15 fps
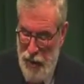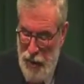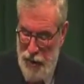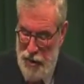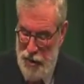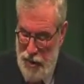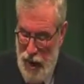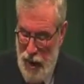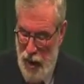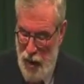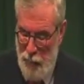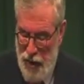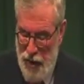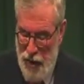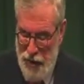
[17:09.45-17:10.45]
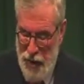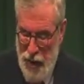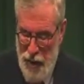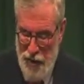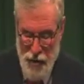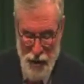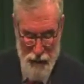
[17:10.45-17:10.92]
and celebrate
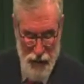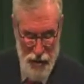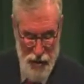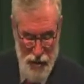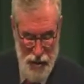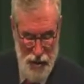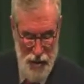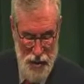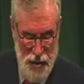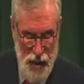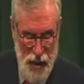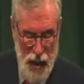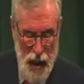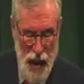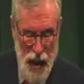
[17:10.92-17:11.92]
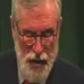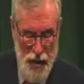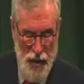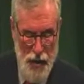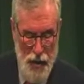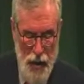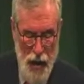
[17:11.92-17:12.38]
our differences
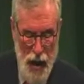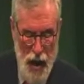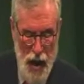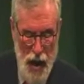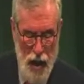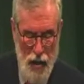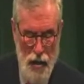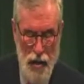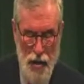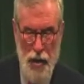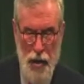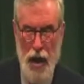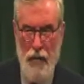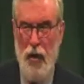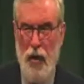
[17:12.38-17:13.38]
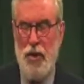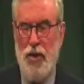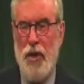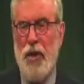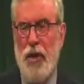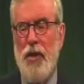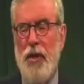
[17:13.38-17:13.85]
and our
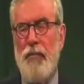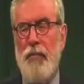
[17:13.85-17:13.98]
diversity.